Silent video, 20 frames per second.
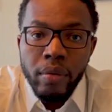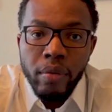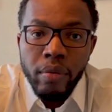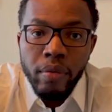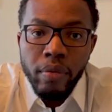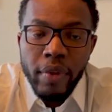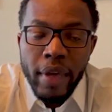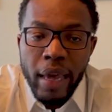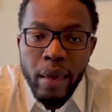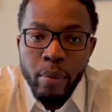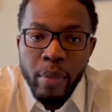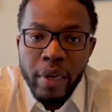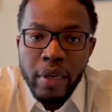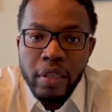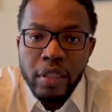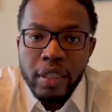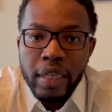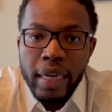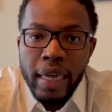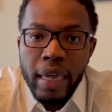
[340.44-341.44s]
That
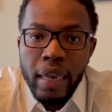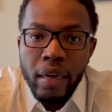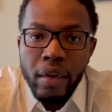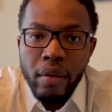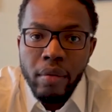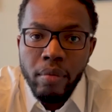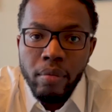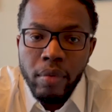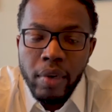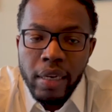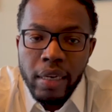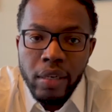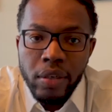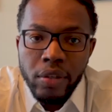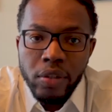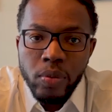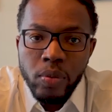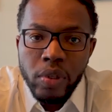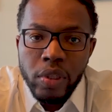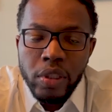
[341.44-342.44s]
means that
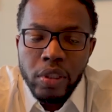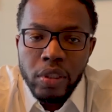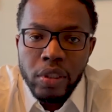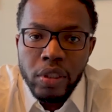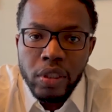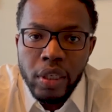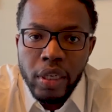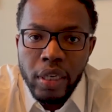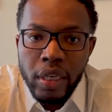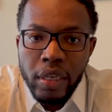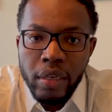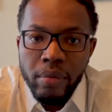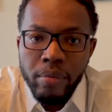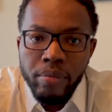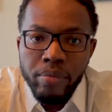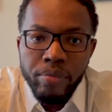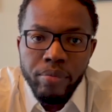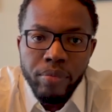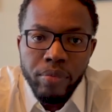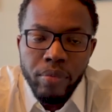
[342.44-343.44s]
lenders want to see
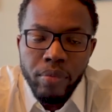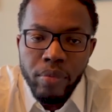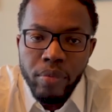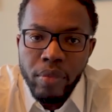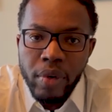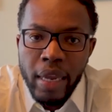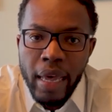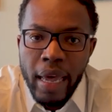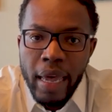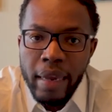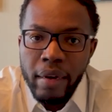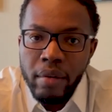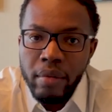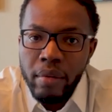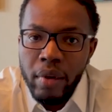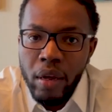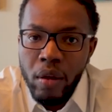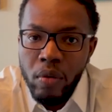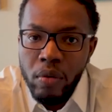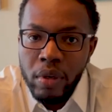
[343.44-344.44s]
not
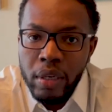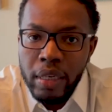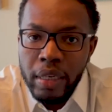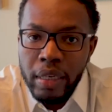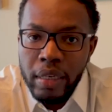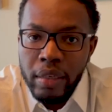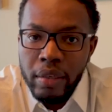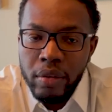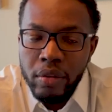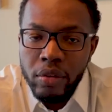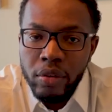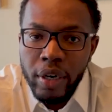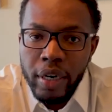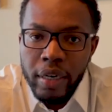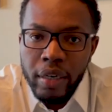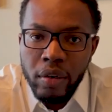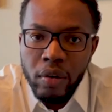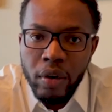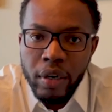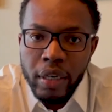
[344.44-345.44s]
only
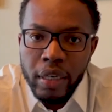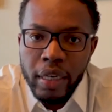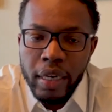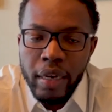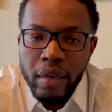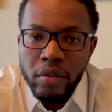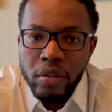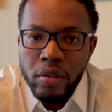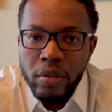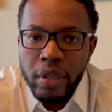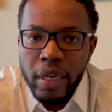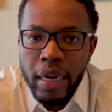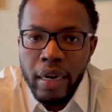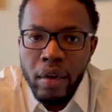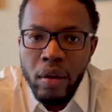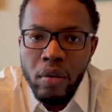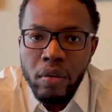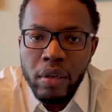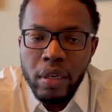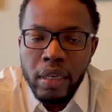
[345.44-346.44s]
credit card accounts or not
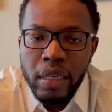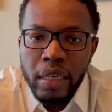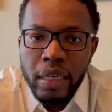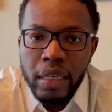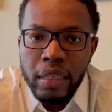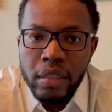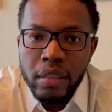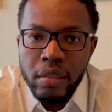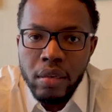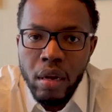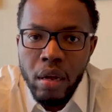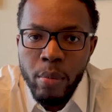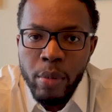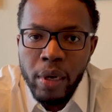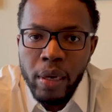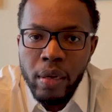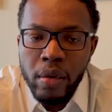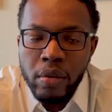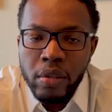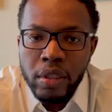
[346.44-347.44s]
only installment
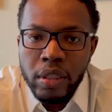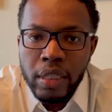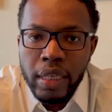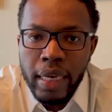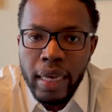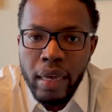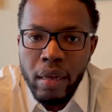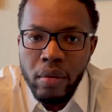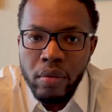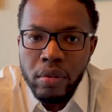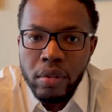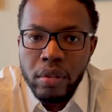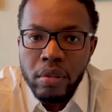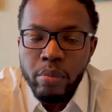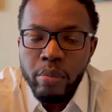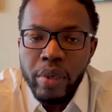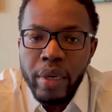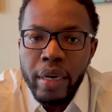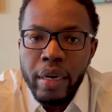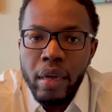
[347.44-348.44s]
loans accounts,
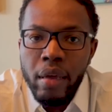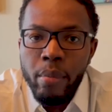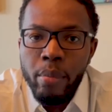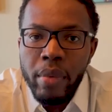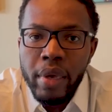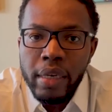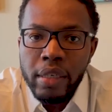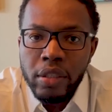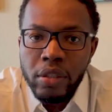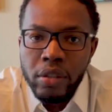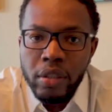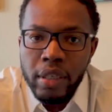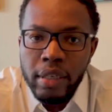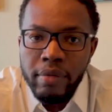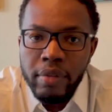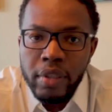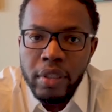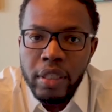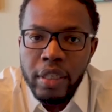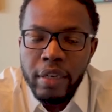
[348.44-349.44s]
but a mixture of
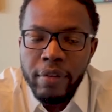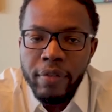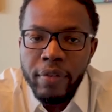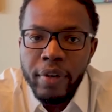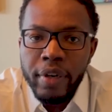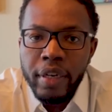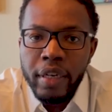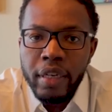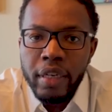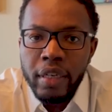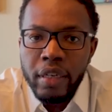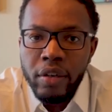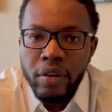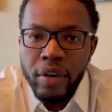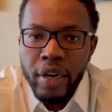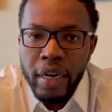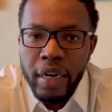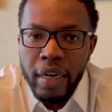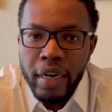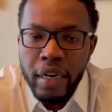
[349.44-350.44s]
the different
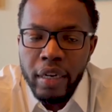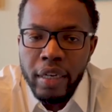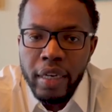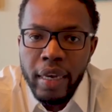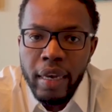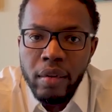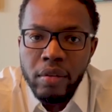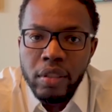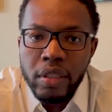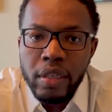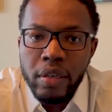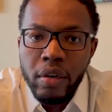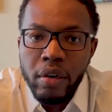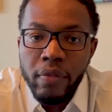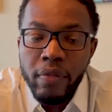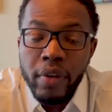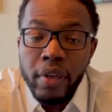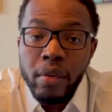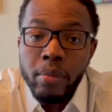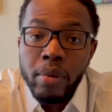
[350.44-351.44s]
credit accounts that are
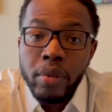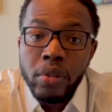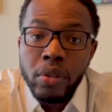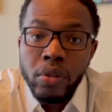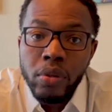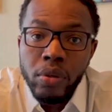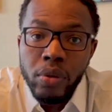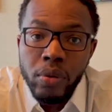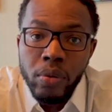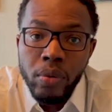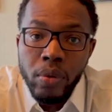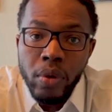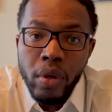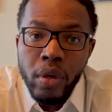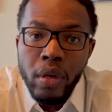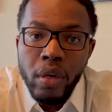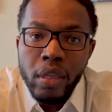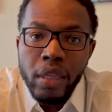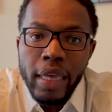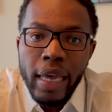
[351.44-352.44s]
available to you.
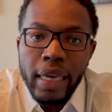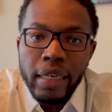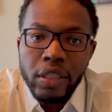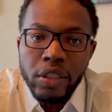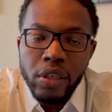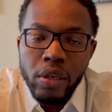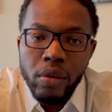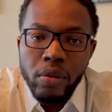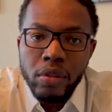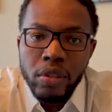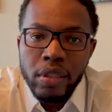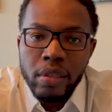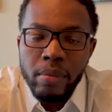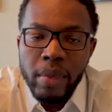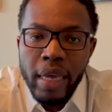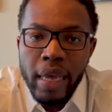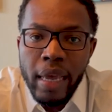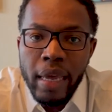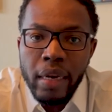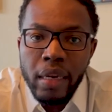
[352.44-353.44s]
That shows them
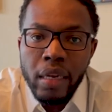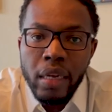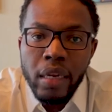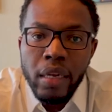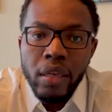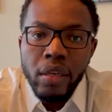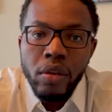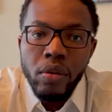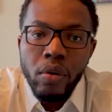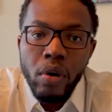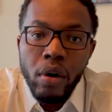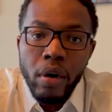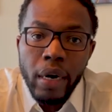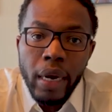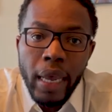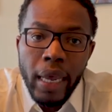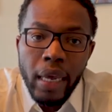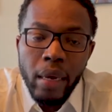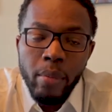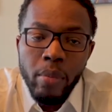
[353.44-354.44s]
that you are
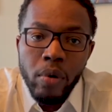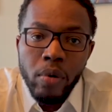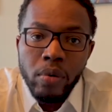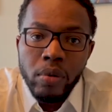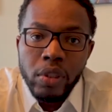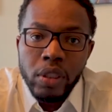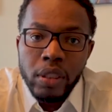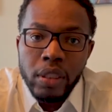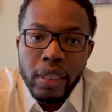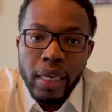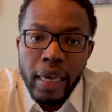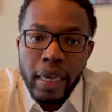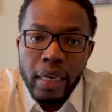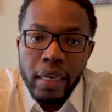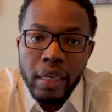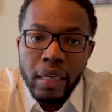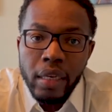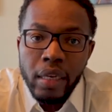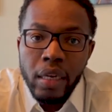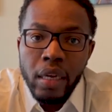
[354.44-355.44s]
able to take
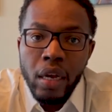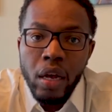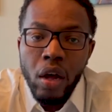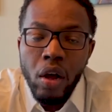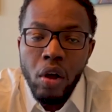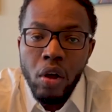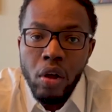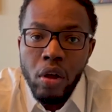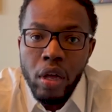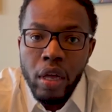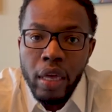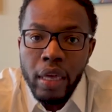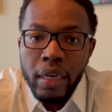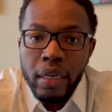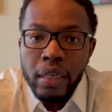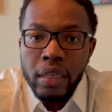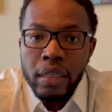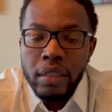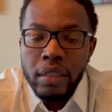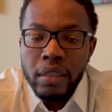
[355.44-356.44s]
on
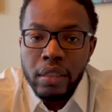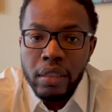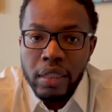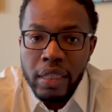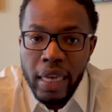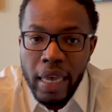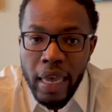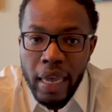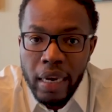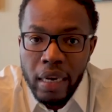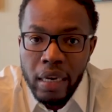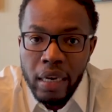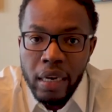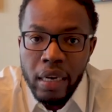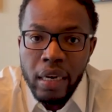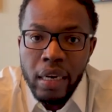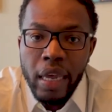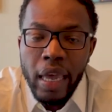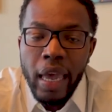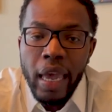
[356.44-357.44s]
debt
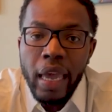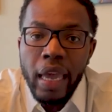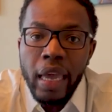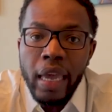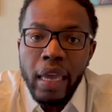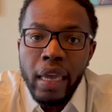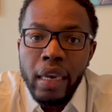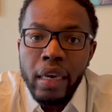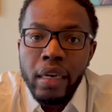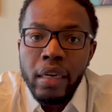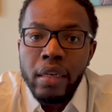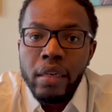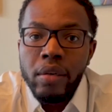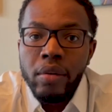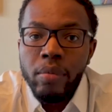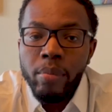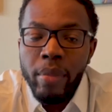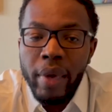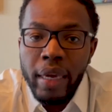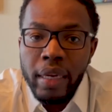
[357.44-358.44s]
and
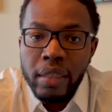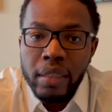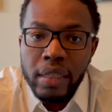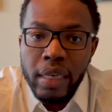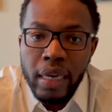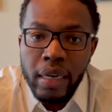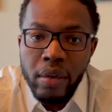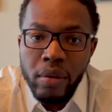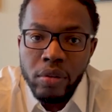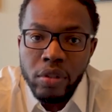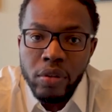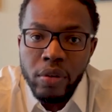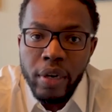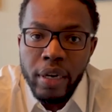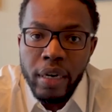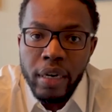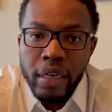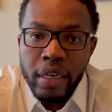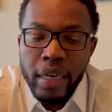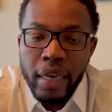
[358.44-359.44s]
maintain those
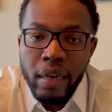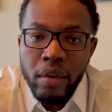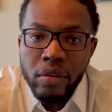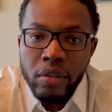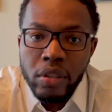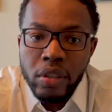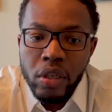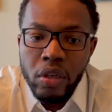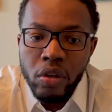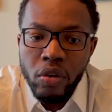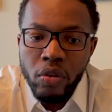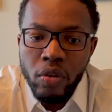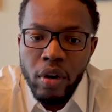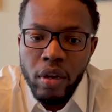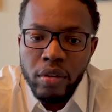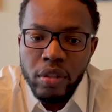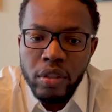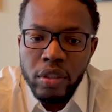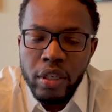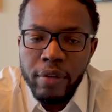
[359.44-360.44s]
credit accounts
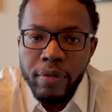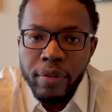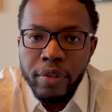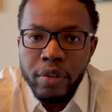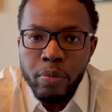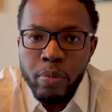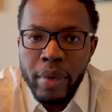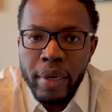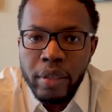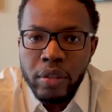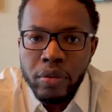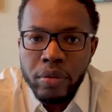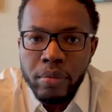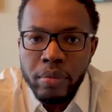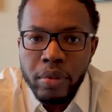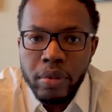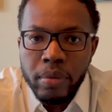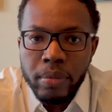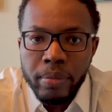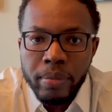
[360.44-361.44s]
across different
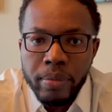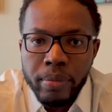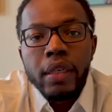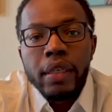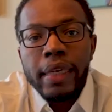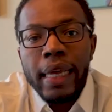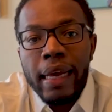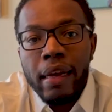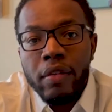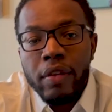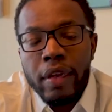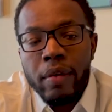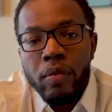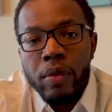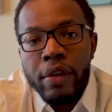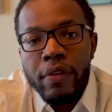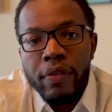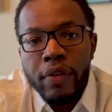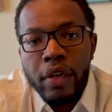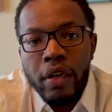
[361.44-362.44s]
spectrums. Now that
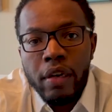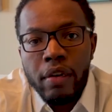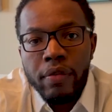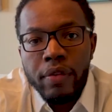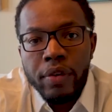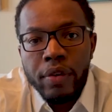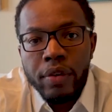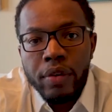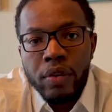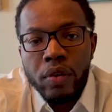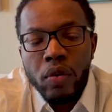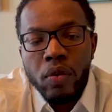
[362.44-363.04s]
we've covered